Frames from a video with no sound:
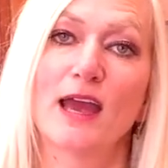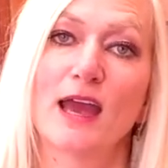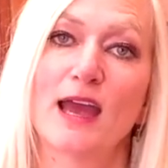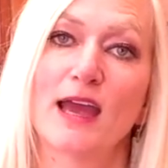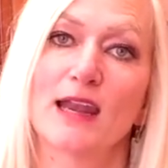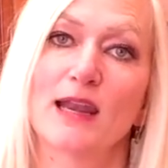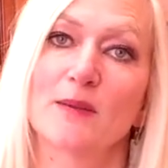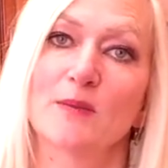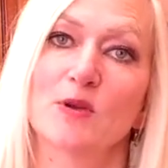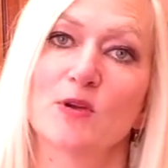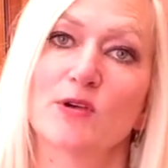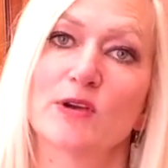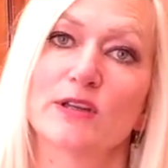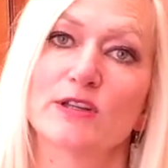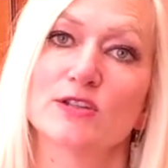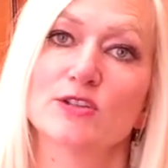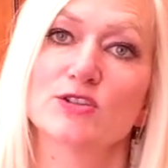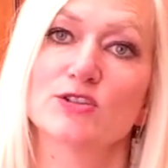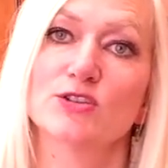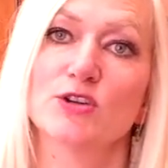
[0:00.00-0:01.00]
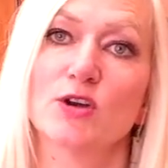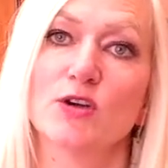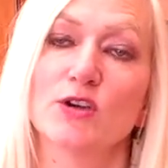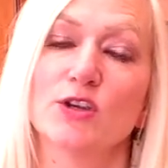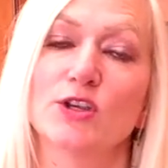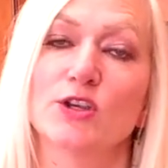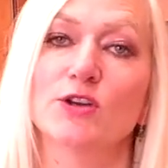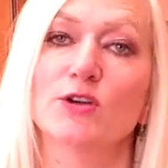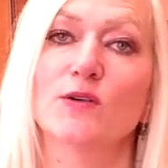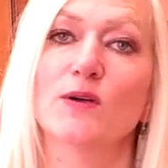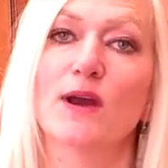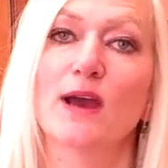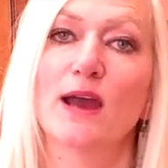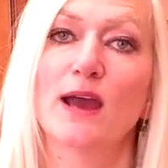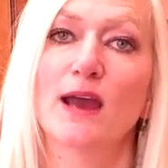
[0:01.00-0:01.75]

And I'm going to show you